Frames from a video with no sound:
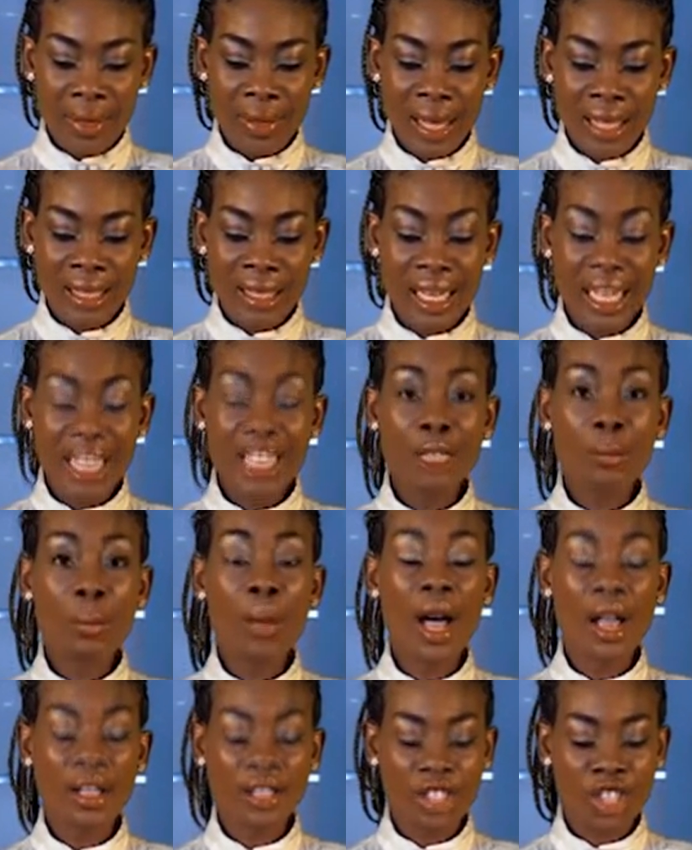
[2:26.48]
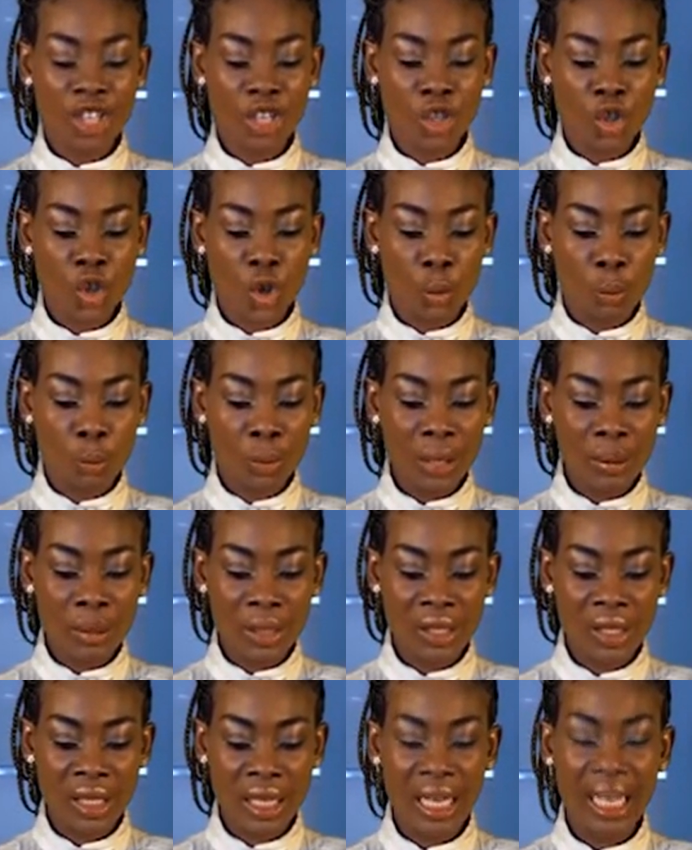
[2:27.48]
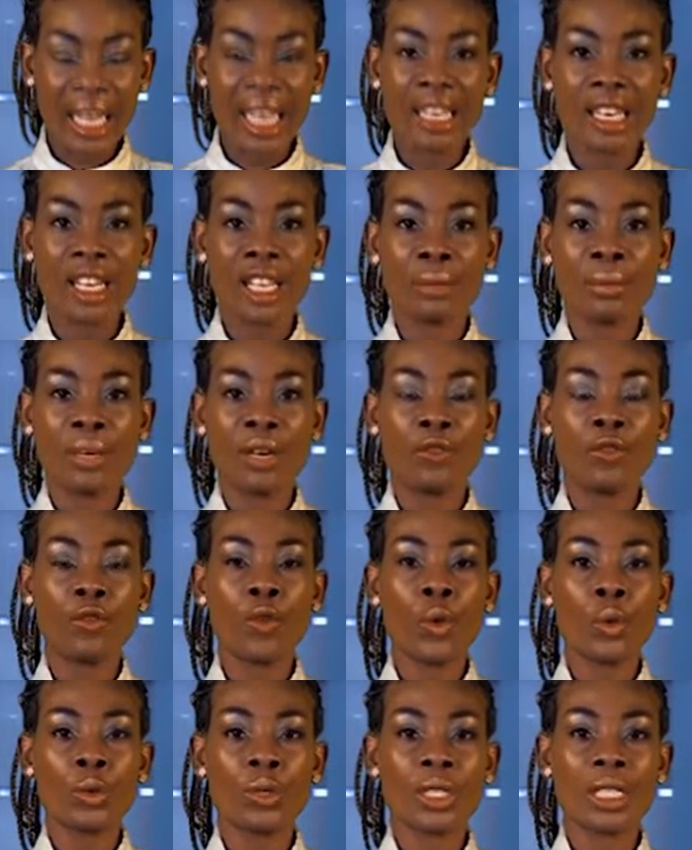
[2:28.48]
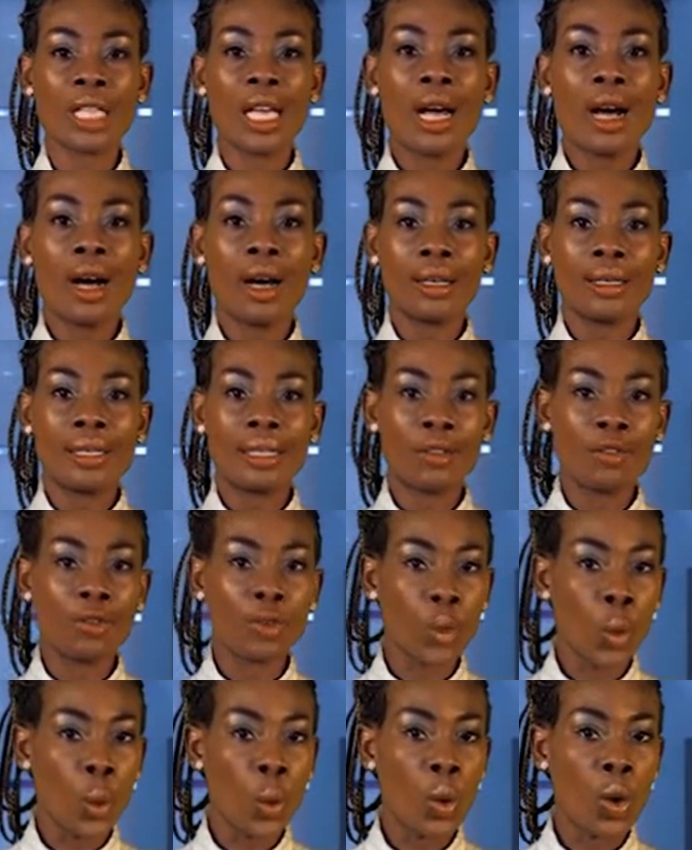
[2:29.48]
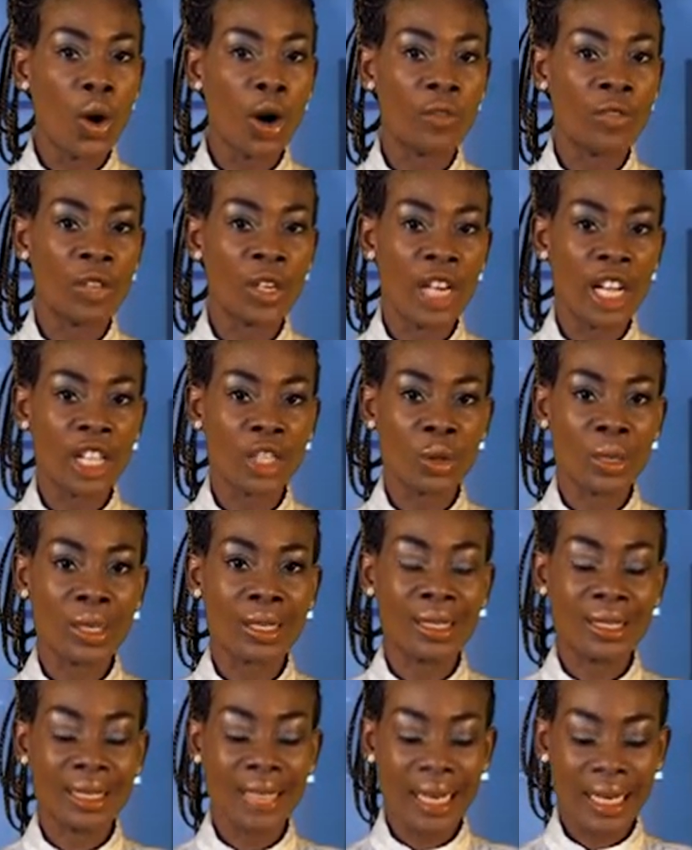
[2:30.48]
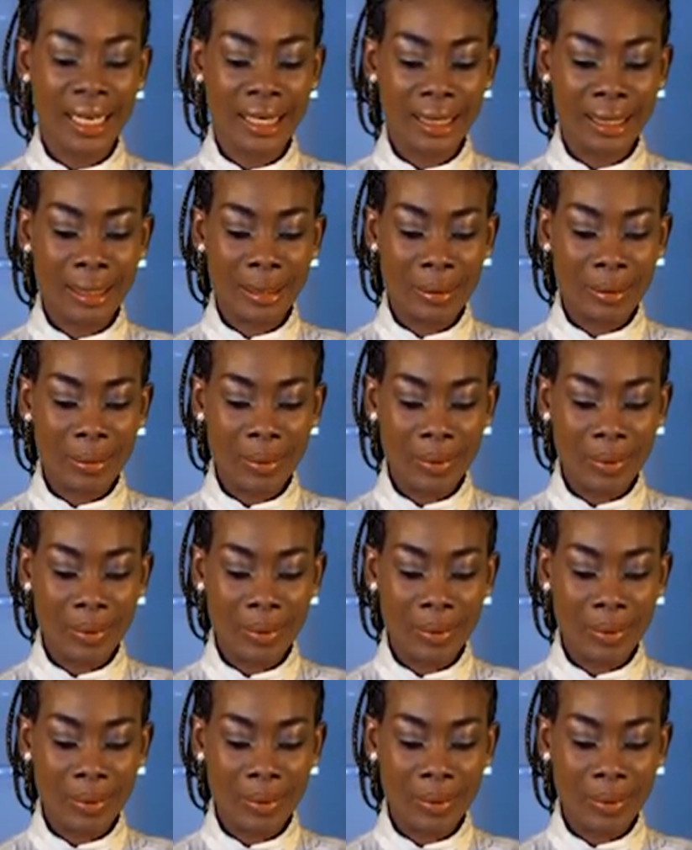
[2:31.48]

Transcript: that its party's supremacy cannot be enforced on the floor of the Nigerian Senate.